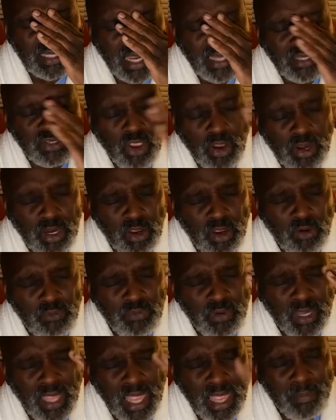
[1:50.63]
Like Starting
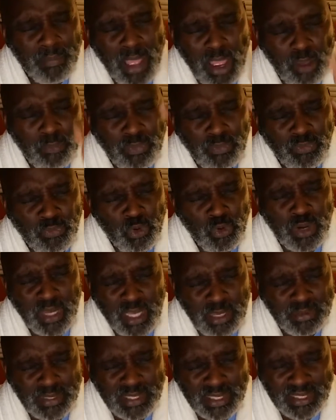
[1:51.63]
Over, came out before
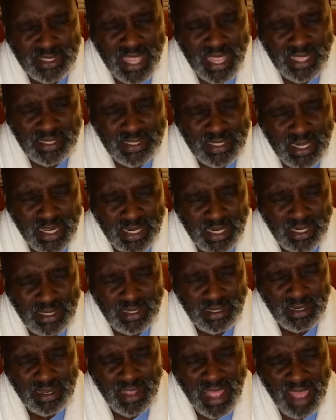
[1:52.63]
he was assassinated.
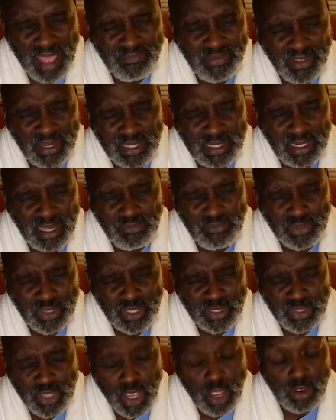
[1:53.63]
I fell in love with
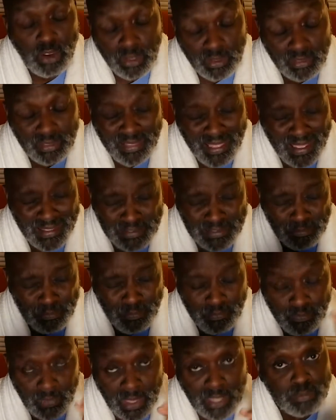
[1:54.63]
the song.
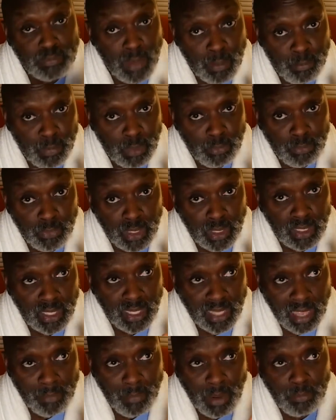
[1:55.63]
That's my memory.
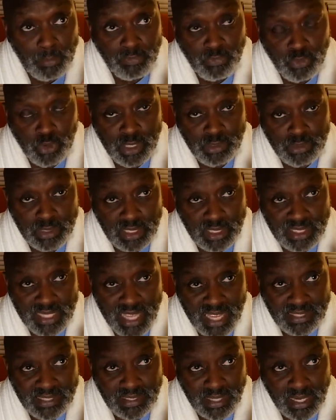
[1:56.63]
It came out before he was
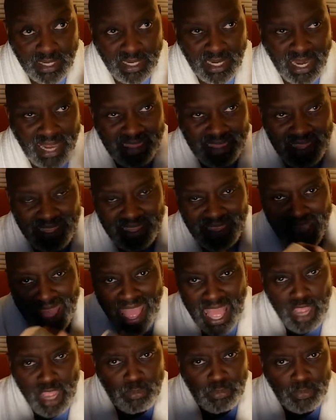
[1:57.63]
assassinated. I think the
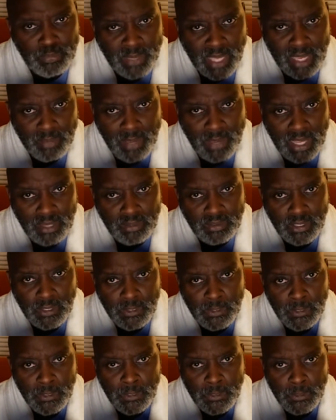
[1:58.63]
album came out
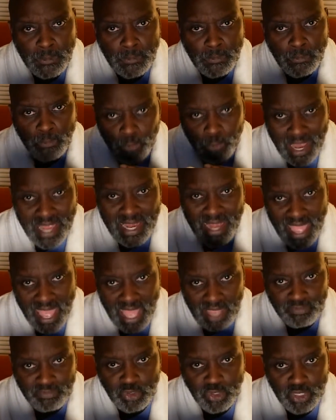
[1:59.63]
right
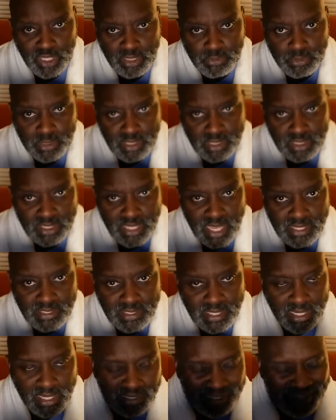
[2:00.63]
after he was
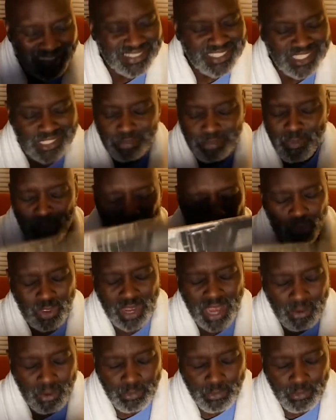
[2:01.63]
assassinated. That's just what I